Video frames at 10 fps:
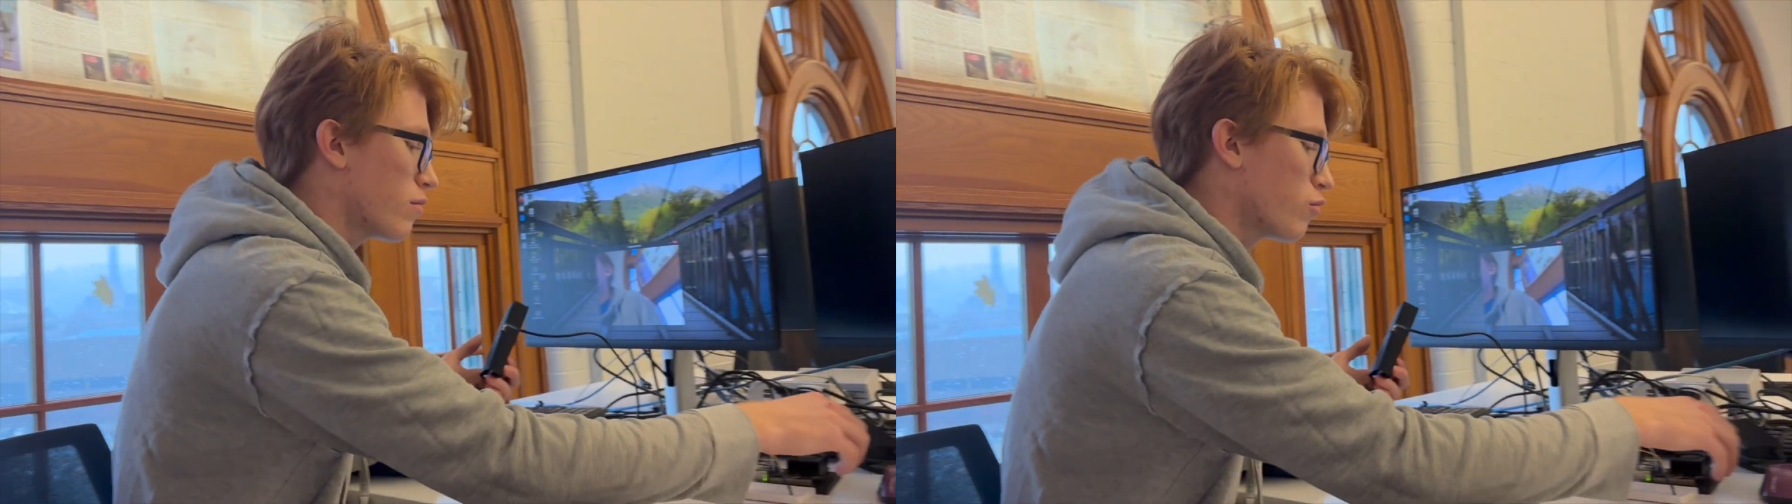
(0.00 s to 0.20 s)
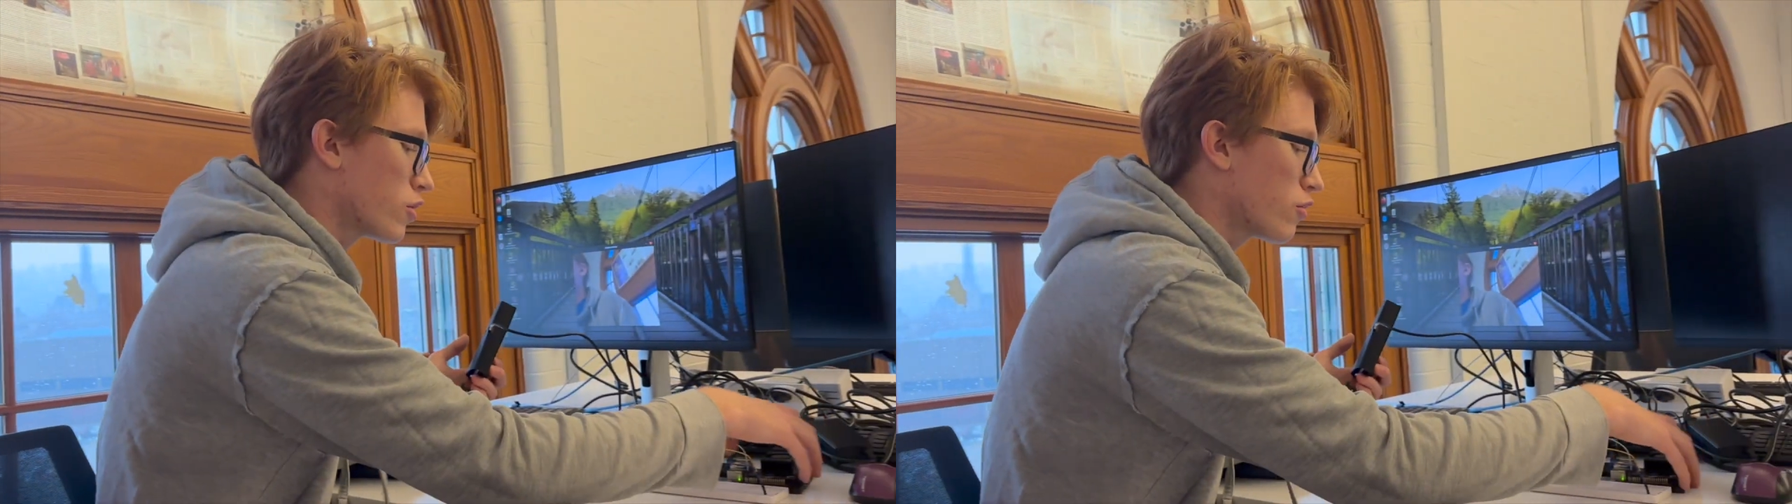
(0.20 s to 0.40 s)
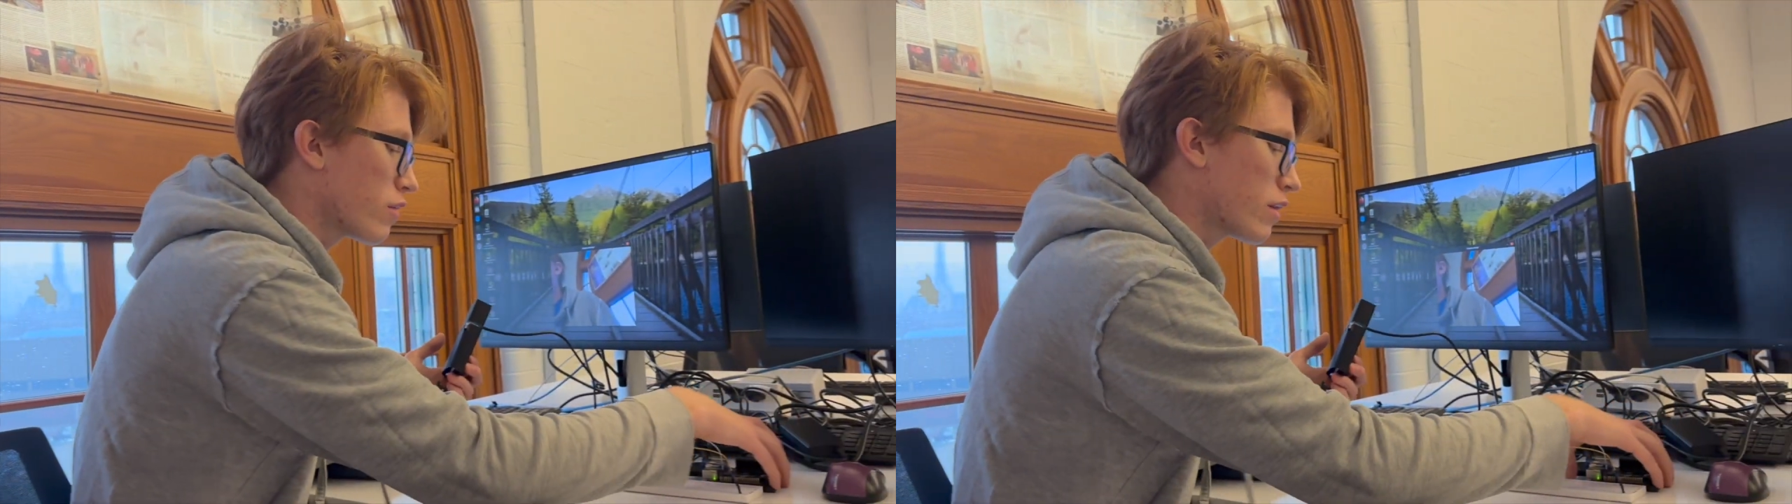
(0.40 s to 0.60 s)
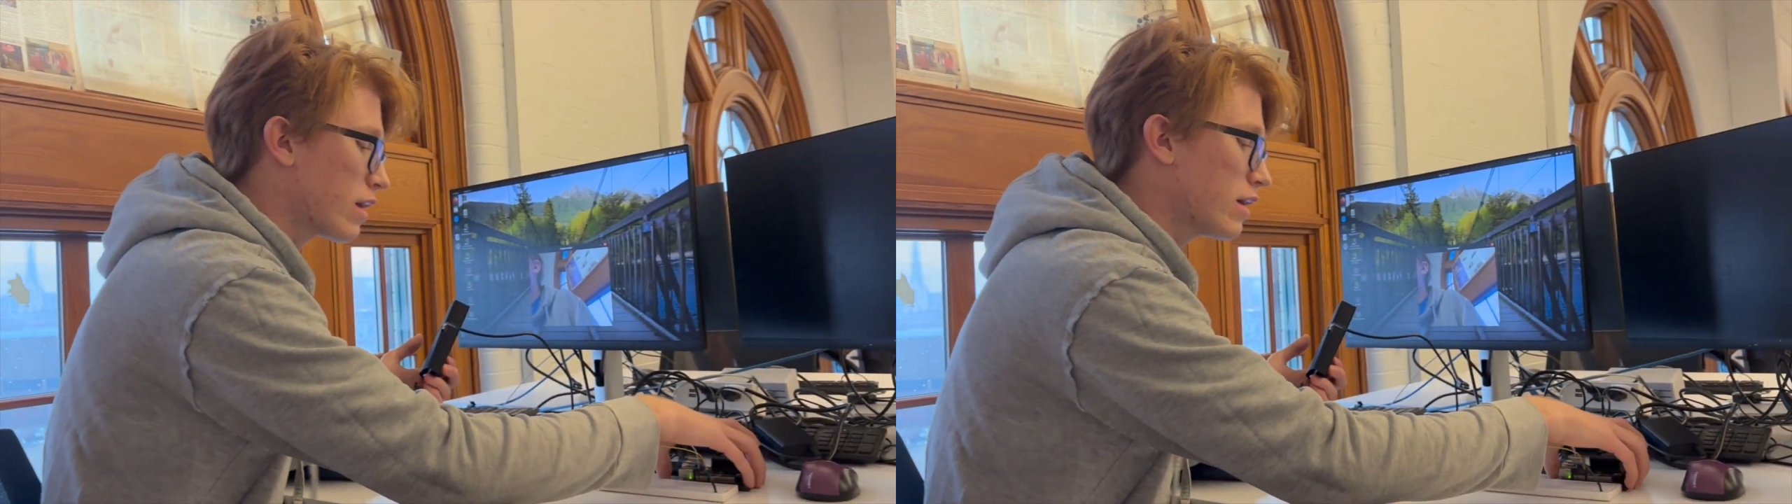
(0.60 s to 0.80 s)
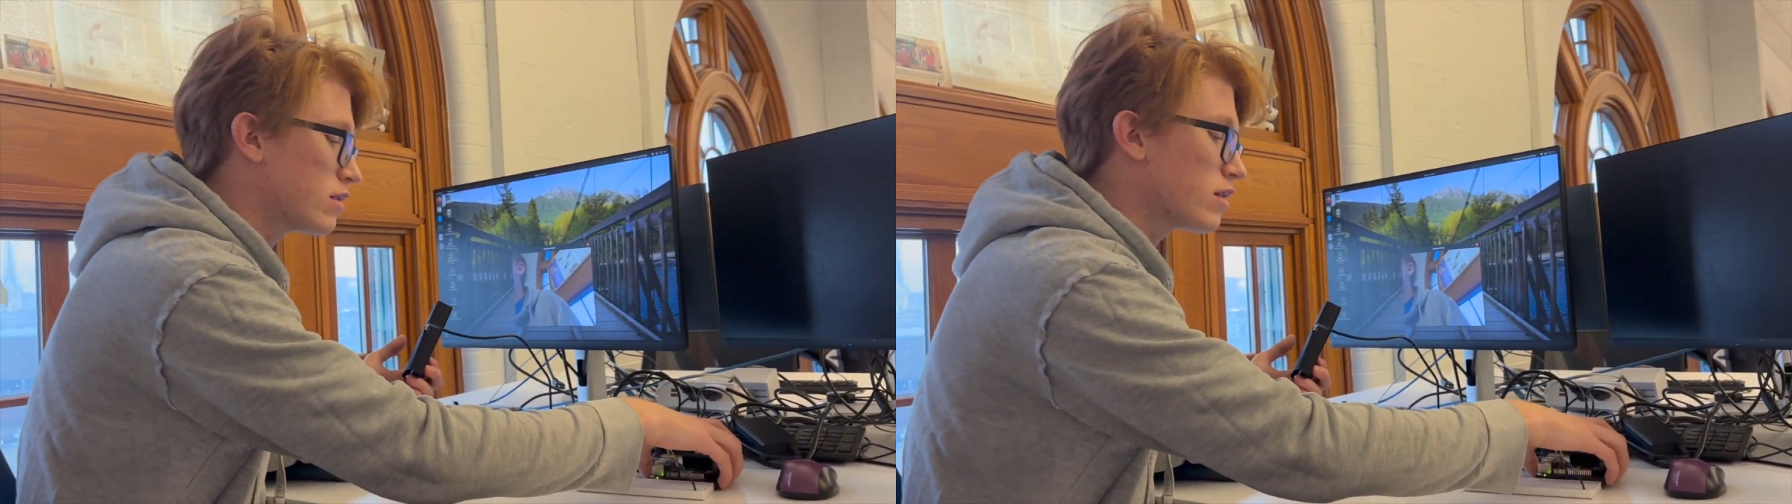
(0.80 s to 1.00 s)
we're using
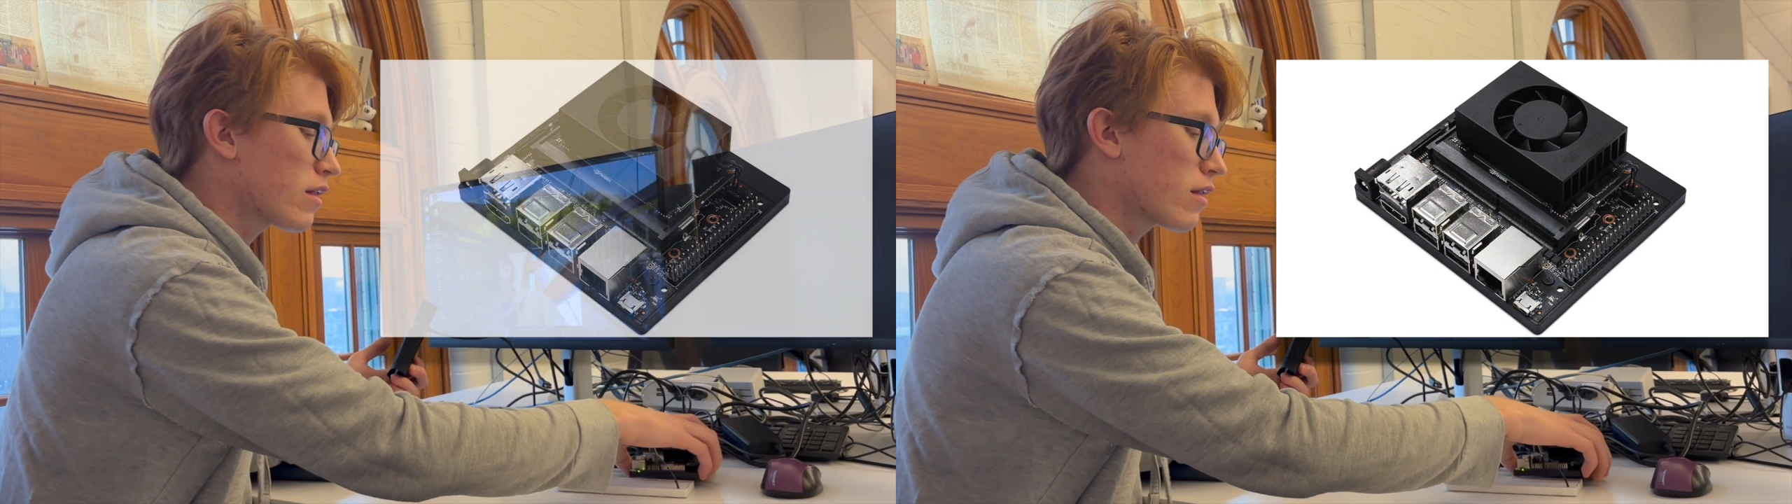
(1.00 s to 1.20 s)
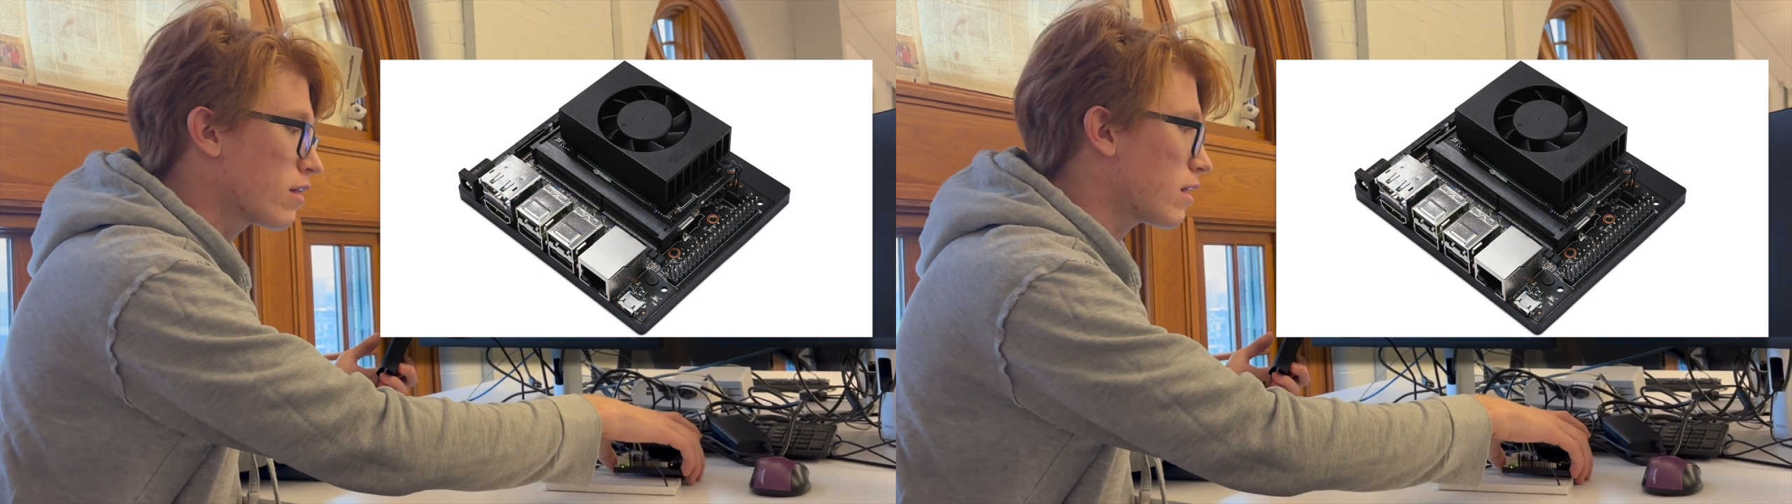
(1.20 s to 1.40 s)
a Jetson